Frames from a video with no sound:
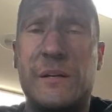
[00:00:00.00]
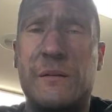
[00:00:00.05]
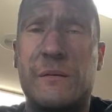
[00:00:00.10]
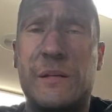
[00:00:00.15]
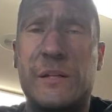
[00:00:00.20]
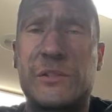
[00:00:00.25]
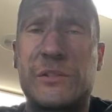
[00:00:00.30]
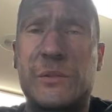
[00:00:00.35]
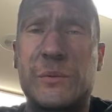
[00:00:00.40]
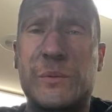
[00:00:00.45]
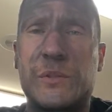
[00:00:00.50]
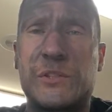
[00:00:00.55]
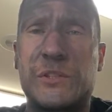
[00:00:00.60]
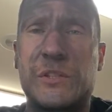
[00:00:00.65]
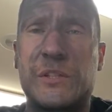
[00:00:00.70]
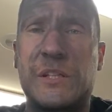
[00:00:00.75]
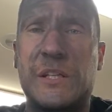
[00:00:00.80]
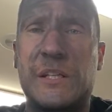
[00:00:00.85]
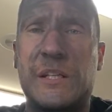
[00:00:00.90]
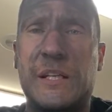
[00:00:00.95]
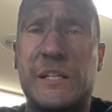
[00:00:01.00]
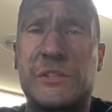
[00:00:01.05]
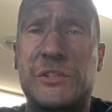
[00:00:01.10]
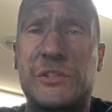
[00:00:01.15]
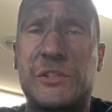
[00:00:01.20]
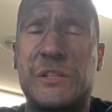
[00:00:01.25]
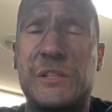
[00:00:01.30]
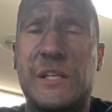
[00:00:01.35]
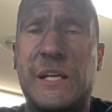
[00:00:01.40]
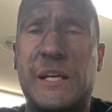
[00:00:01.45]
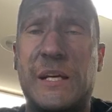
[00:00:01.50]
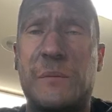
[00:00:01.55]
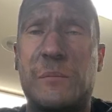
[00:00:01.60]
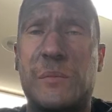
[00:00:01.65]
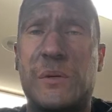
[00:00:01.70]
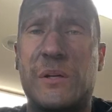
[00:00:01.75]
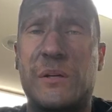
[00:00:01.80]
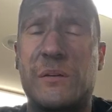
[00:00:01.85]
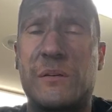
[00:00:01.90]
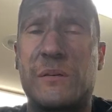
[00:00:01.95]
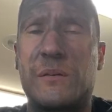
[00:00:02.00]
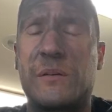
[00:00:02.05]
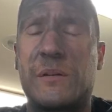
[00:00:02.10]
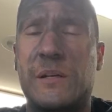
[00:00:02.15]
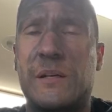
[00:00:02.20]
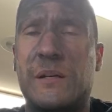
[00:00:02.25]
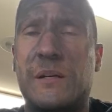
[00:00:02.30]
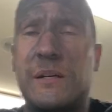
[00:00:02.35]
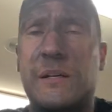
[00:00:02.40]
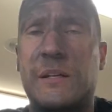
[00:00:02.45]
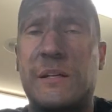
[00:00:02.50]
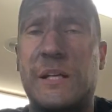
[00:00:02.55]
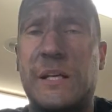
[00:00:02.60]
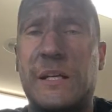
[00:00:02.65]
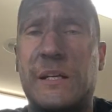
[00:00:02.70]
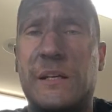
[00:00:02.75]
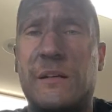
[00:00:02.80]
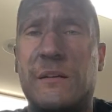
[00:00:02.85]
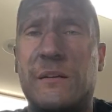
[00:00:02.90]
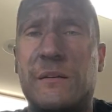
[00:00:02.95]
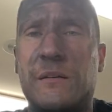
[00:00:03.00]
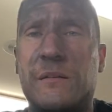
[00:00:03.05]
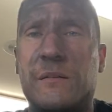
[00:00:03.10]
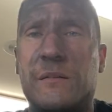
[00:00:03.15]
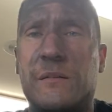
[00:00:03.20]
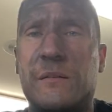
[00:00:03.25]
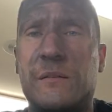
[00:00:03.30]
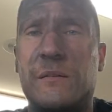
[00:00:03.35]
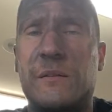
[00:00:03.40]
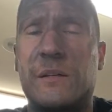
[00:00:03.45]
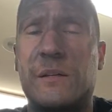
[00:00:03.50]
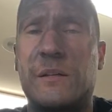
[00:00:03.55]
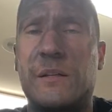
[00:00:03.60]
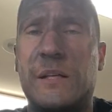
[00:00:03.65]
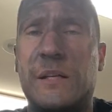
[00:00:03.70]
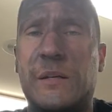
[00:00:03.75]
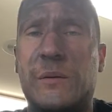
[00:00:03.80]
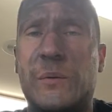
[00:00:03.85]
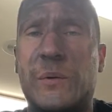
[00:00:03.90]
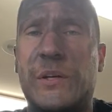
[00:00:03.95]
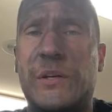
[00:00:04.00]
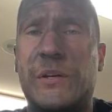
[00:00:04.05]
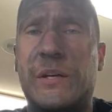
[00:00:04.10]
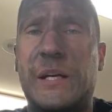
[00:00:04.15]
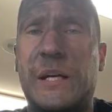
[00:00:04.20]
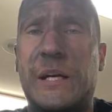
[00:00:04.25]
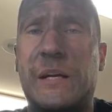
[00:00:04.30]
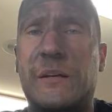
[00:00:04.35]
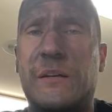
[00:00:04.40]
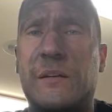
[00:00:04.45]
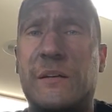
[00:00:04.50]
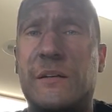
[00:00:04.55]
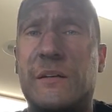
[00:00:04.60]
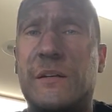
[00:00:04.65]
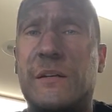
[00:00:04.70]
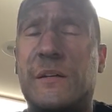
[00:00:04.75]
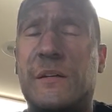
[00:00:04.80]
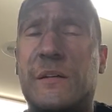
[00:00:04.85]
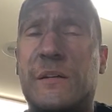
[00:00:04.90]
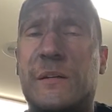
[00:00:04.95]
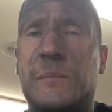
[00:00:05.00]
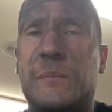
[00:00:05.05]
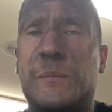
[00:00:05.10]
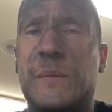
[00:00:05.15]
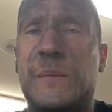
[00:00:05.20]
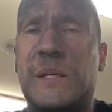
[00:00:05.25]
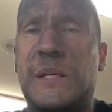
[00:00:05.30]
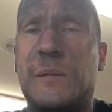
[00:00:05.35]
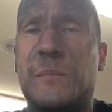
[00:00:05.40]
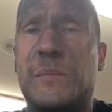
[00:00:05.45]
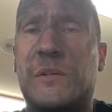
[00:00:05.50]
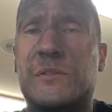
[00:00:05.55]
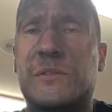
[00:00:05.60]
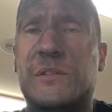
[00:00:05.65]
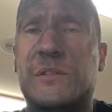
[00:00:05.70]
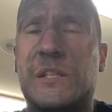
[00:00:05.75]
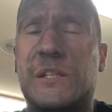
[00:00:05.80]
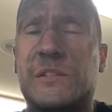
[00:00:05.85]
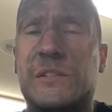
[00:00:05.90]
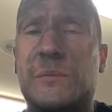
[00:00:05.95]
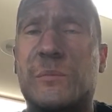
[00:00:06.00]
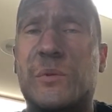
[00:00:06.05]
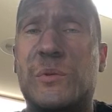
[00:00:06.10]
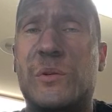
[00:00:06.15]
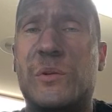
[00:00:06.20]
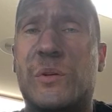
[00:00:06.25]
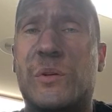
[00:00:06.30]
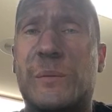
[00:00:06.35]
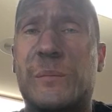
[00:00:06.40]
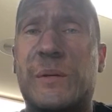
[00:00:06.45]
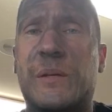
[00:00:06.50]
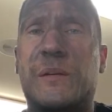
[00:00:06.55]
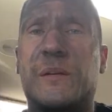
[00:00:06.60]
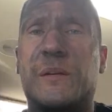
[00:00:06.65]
Not sure what you're getting at, Sheehan, but I like it. I like where you're at. Mickey Mouse custom hood ornament.